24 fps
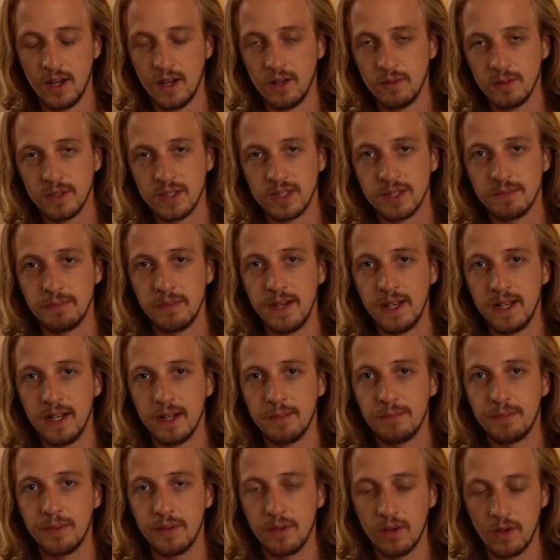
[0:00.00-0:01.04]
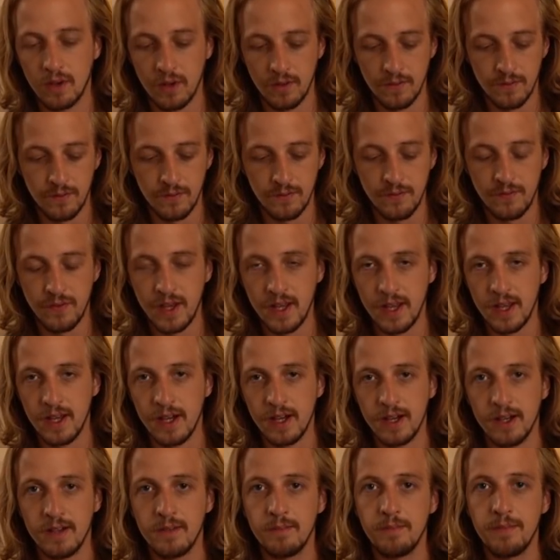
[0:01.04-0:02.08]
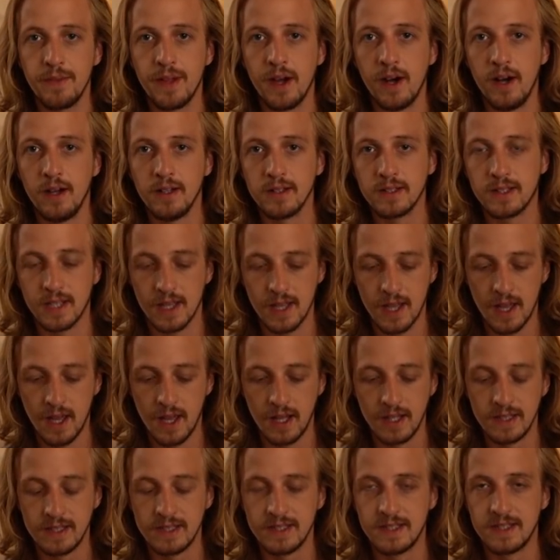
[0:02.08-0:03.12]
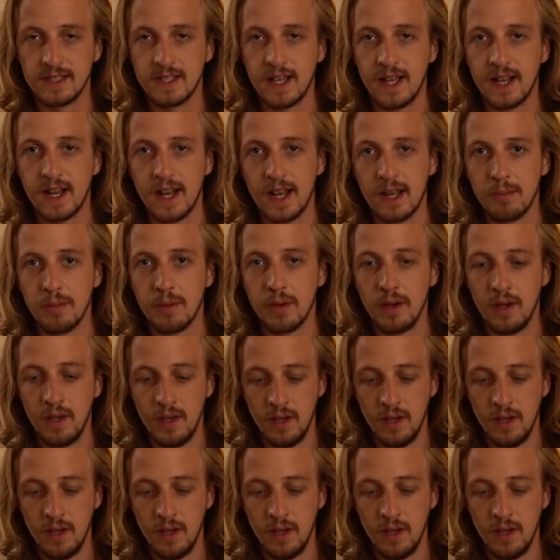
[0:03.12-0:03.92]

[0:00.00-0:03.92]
which is made up of Vega, Altair and Deneb,